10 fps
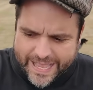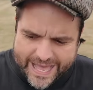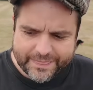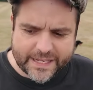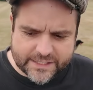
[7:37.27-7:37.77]

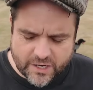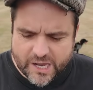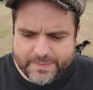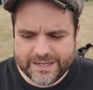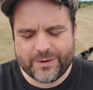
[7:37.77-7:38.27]
at that
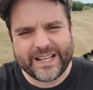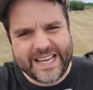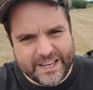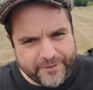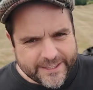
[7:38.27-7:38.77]
timing, well,
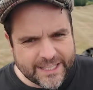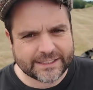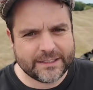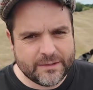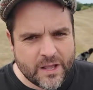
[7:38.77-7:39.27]
if he
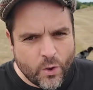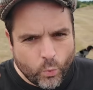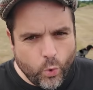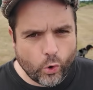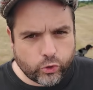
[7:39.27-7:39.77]
doesn't
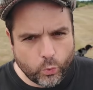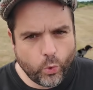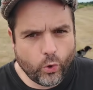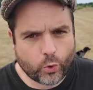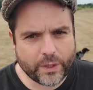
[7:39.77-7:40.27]
walk the
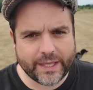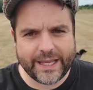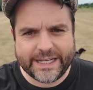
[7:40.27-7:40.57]
walk with it,